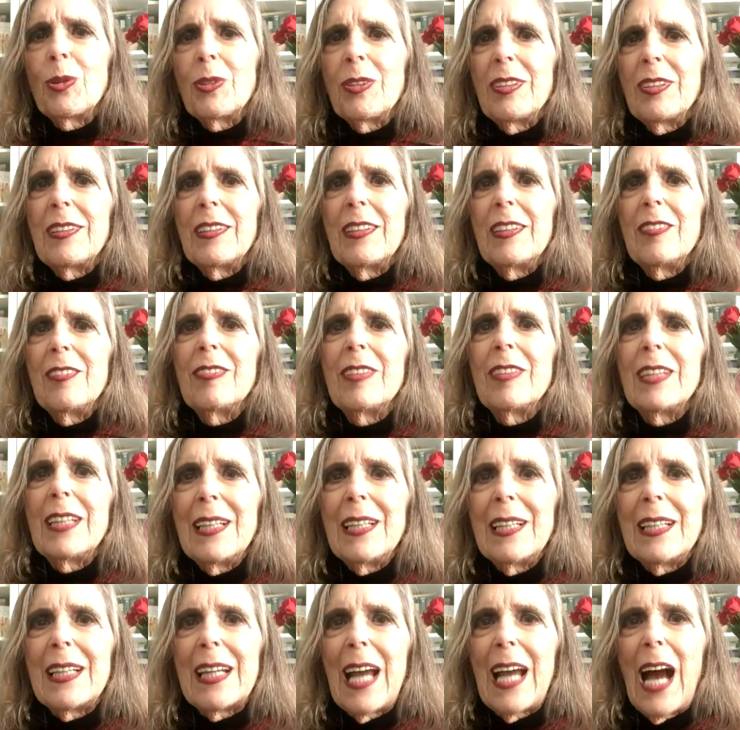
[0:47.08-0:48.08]

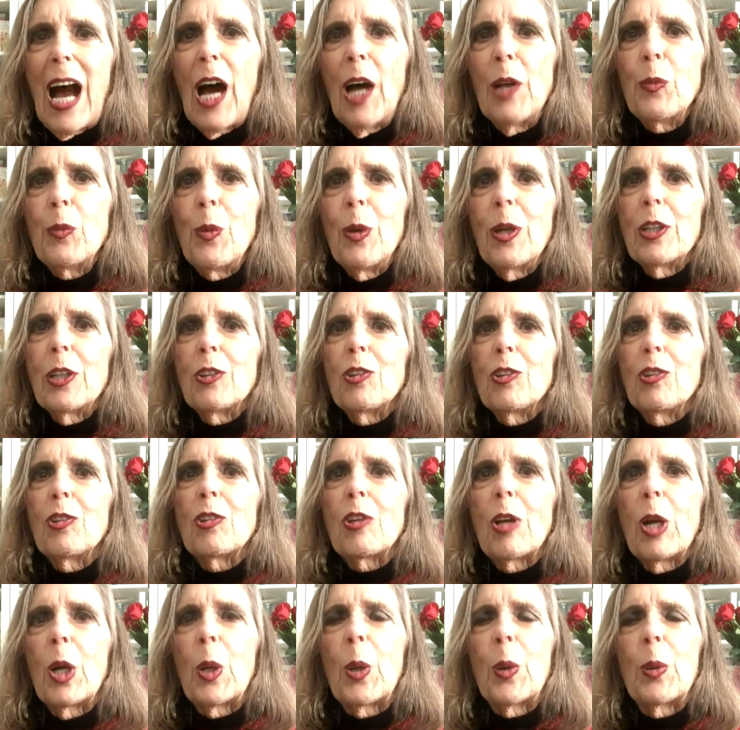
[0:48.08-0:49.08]
TV, I want to
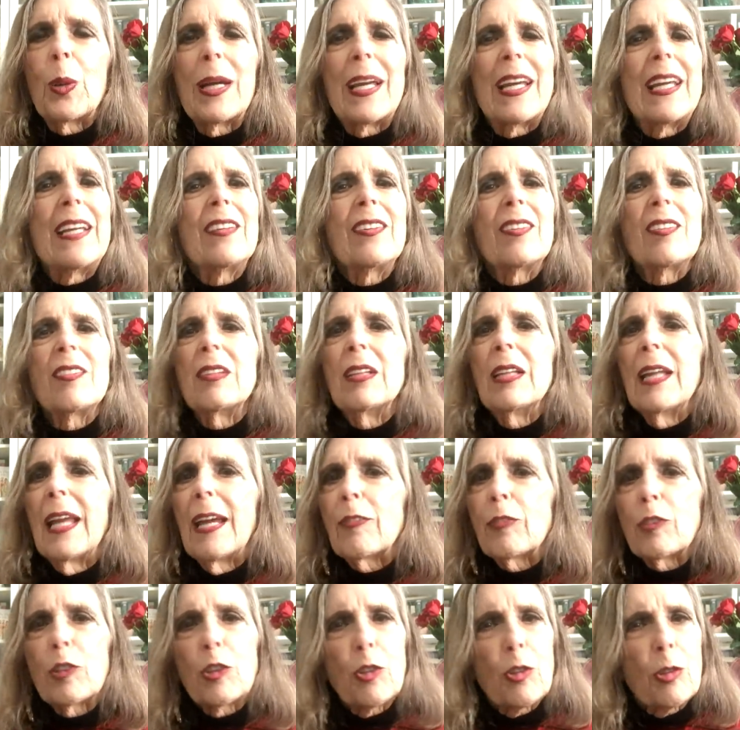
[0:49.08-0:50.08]
show it's never
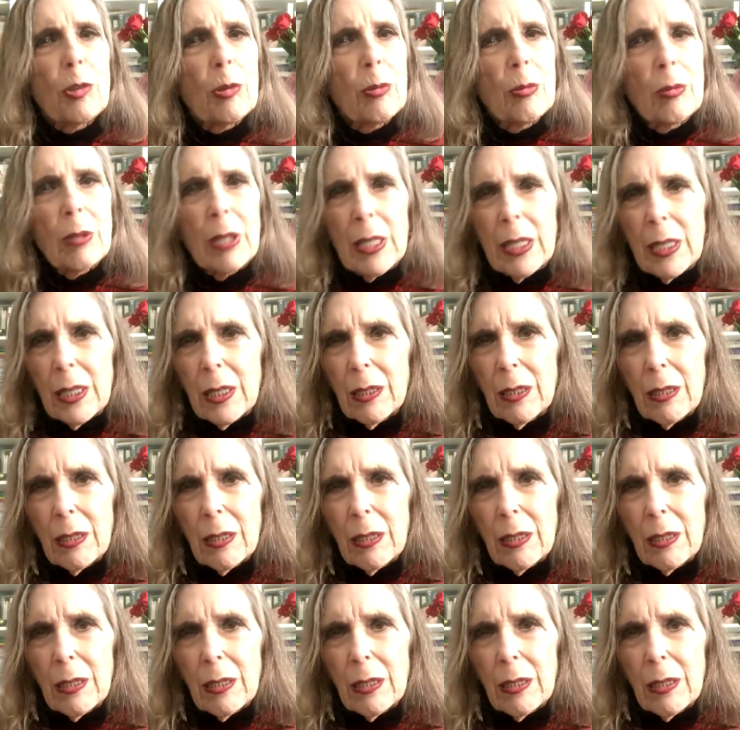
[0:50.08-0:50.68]
too late